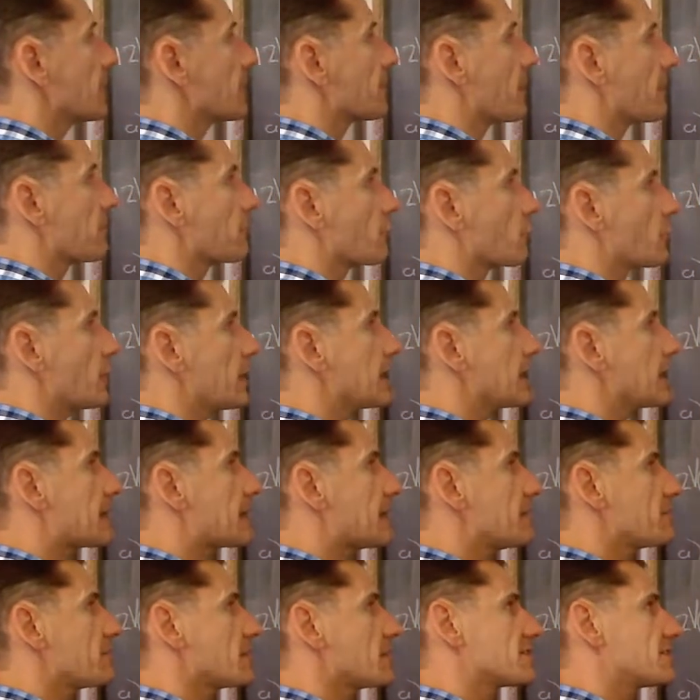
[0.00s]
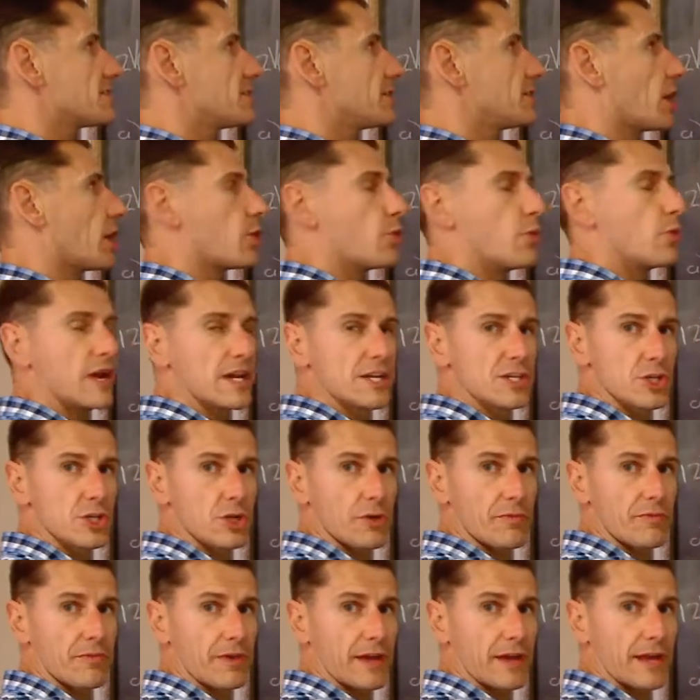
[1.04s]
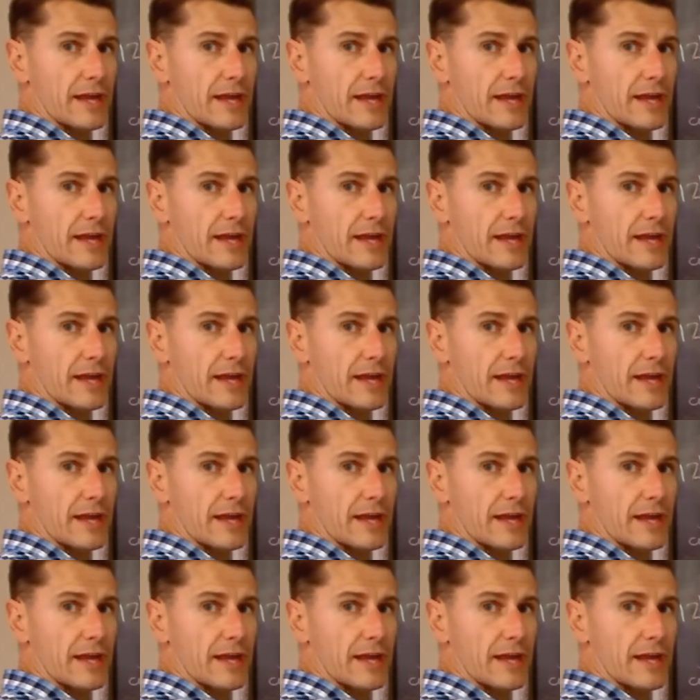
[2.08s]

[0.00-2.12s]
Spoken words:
They've already given us the direction of the